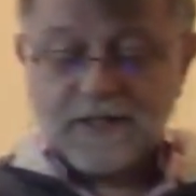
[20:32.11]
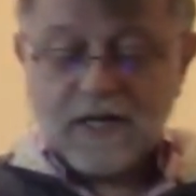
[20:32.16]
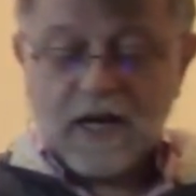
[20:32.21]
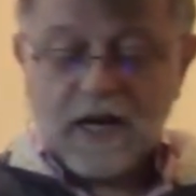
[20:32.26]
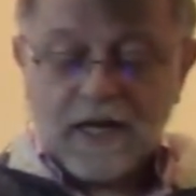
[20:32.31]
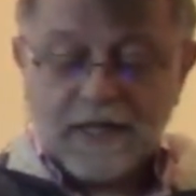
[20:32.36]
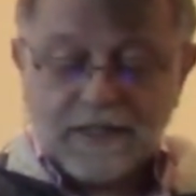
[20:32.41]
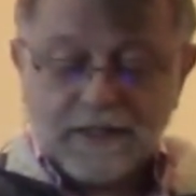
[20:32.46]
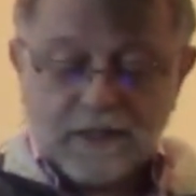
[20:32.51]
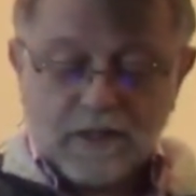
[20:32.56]
a
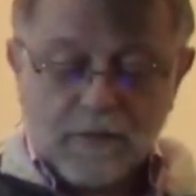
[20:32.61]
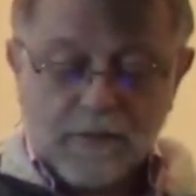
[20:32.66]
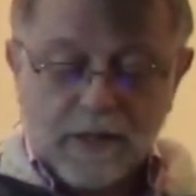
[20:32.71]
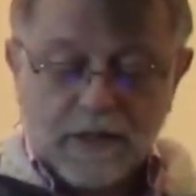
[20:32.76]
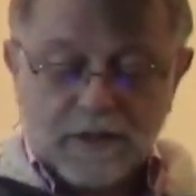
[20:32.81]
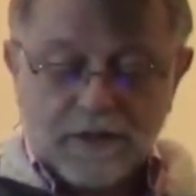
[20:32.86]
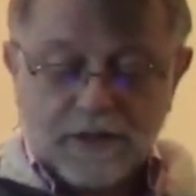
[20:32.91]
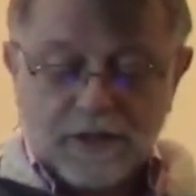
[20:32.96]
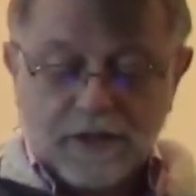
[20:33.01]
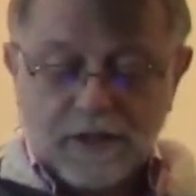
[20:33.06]
heightened
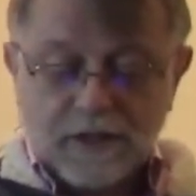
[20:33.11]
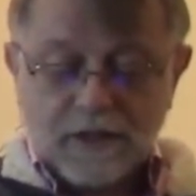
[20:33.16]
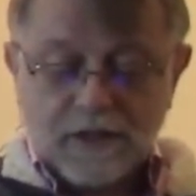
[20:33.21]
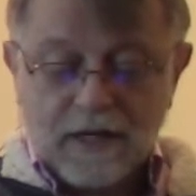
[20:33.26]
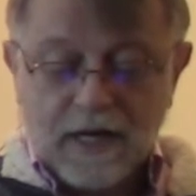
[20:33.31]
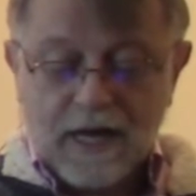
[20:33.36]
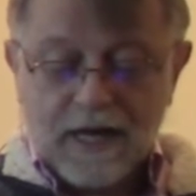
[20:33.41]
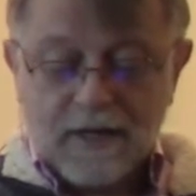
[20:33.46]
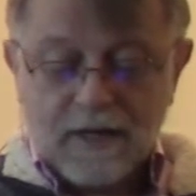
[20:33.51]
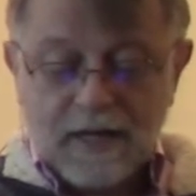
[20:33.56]
ability
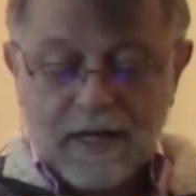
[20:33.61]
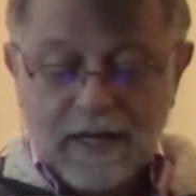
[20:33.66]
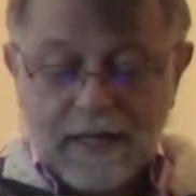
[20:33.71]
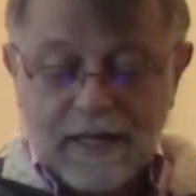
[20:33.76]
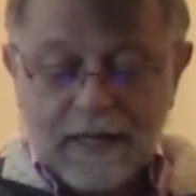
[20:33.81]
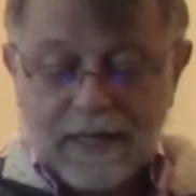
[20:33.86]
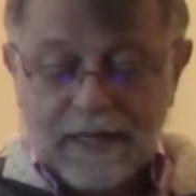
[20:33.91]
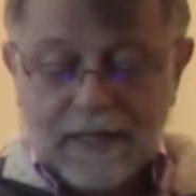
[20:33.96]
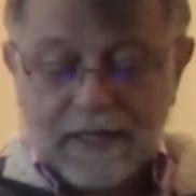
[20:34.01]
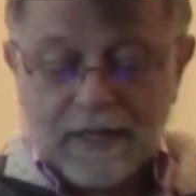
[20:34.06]
at
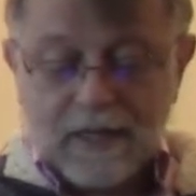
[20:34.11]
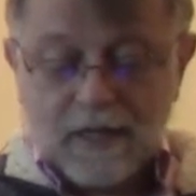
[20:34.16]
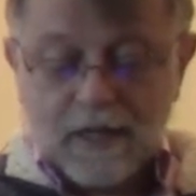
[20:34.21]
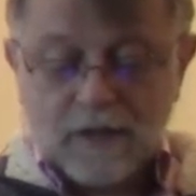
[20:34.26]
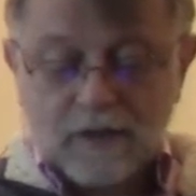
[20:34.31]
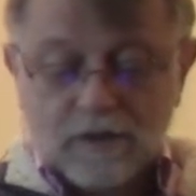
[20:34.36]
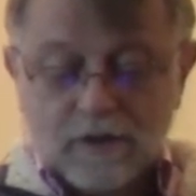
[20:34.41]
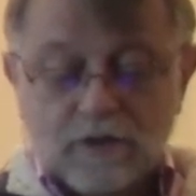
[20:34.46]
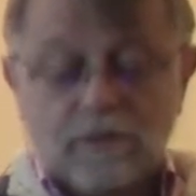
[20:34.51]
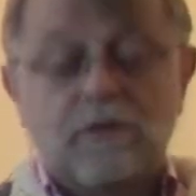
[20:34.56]
healing
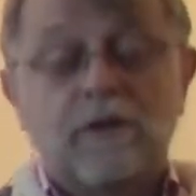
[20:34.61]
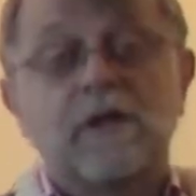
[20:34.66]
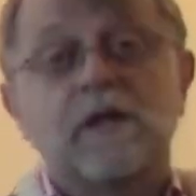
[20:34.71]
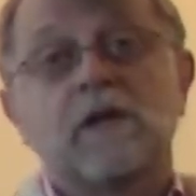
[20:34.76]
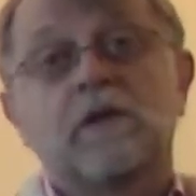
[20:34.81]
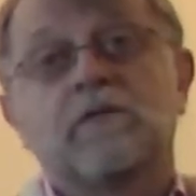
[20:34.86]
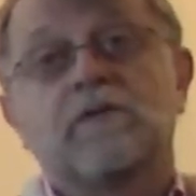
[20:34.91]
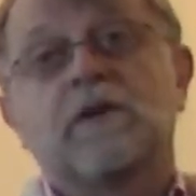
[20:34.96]
and creative